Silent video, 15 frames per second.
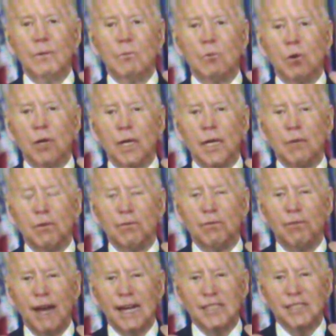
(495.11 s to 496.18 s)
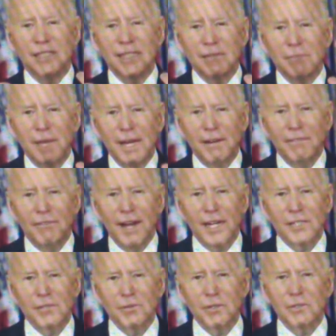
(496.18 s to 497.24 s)
been working with vaccine
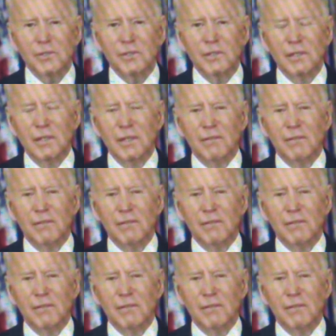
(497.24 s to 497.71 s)
manufacturers,